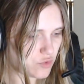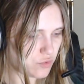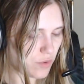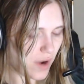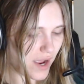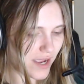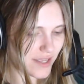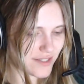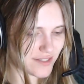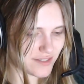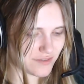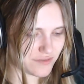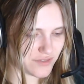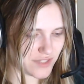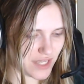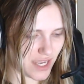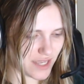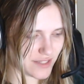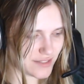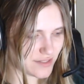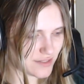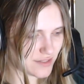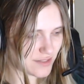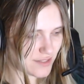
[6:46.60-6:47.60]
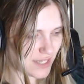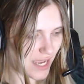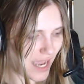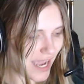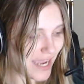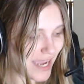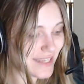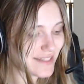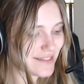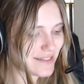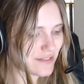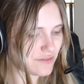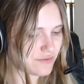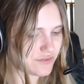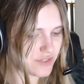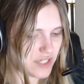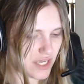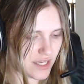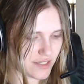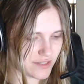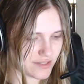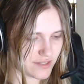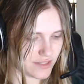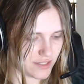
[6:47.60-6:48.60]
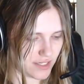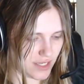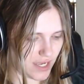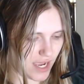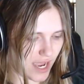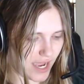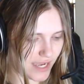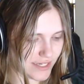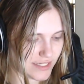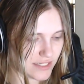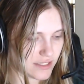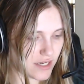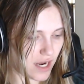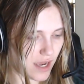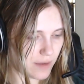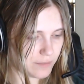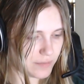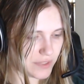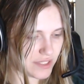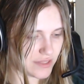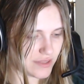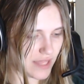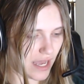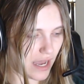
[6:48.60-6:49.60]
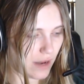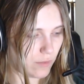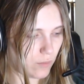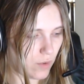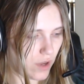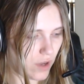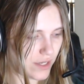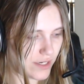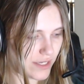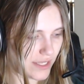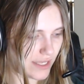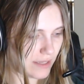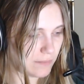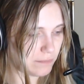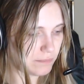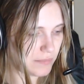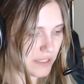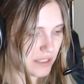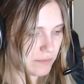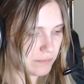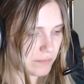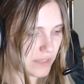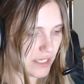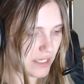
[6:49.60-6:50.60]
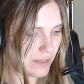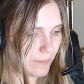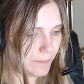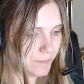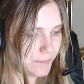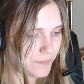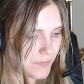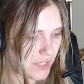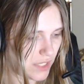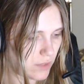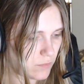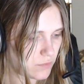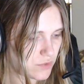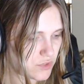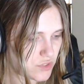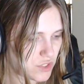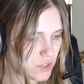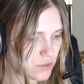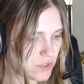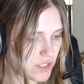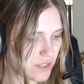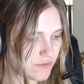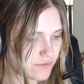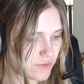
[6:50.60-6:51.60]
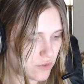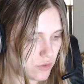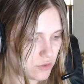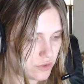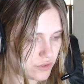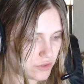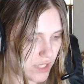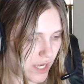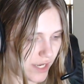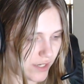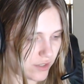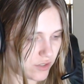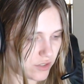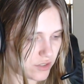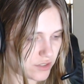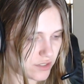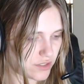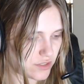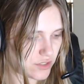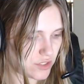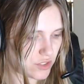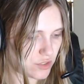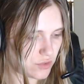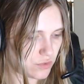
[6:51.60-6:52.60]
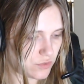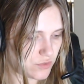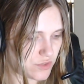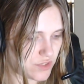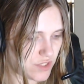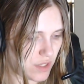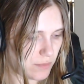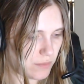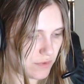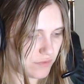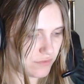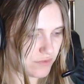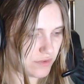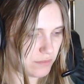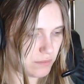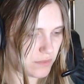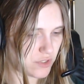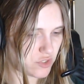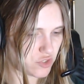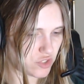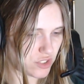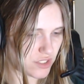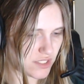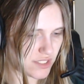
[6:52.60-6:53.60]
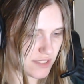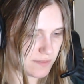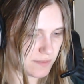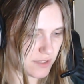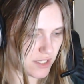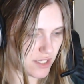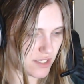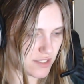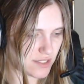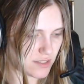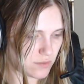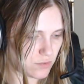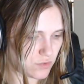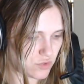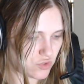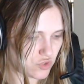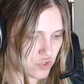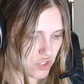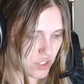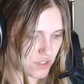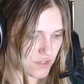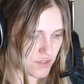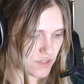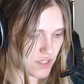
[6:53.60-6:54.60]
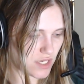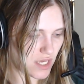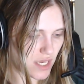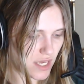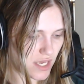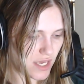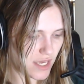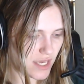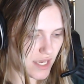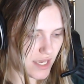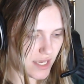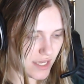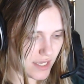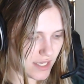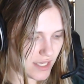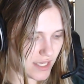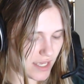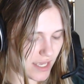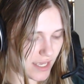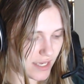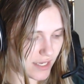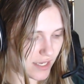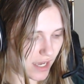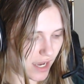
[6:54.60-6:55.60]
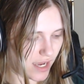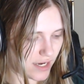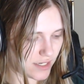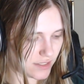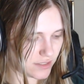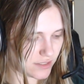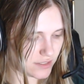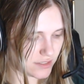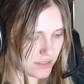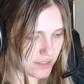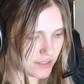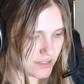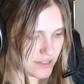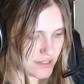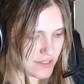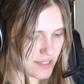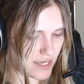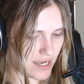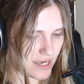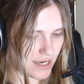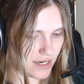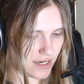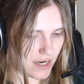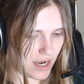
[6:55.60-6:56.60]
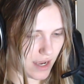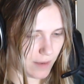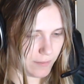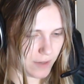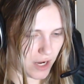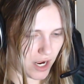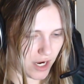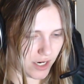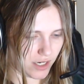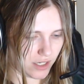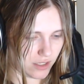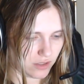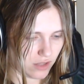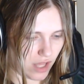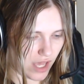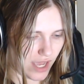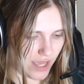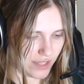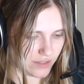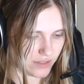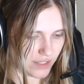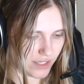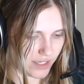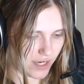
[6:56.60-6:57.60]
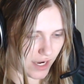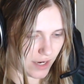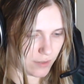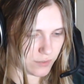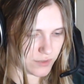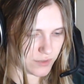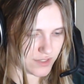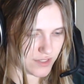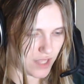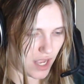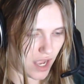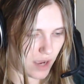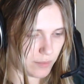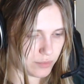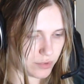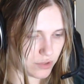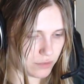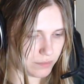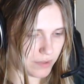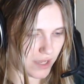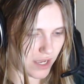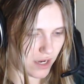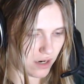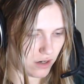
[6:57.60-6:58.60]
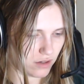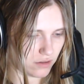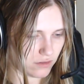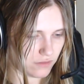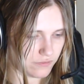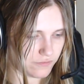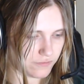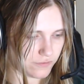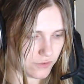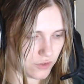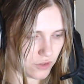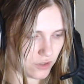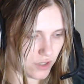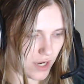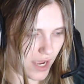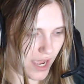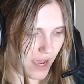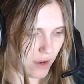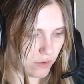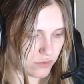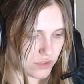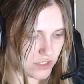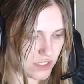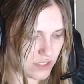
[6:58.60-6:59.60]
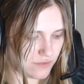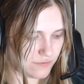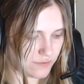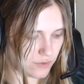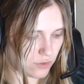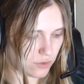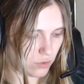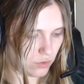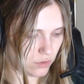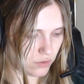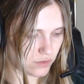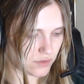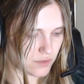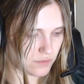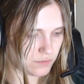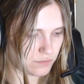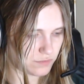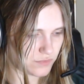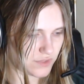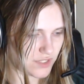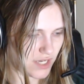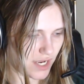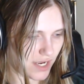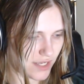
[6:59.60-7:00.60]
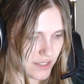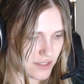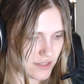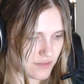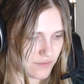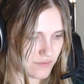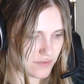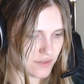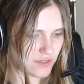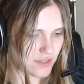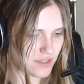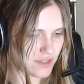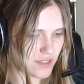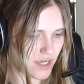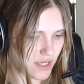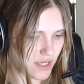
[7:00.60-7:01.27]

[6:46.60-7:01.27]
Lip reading: Tides of Destiny. I did not beat that one. It beat me. It was too difficult. I couldn't do some of the missions because it was just... It got a little insane, I'm not gonna lie. Like, I was not prepared for how difficult Tides of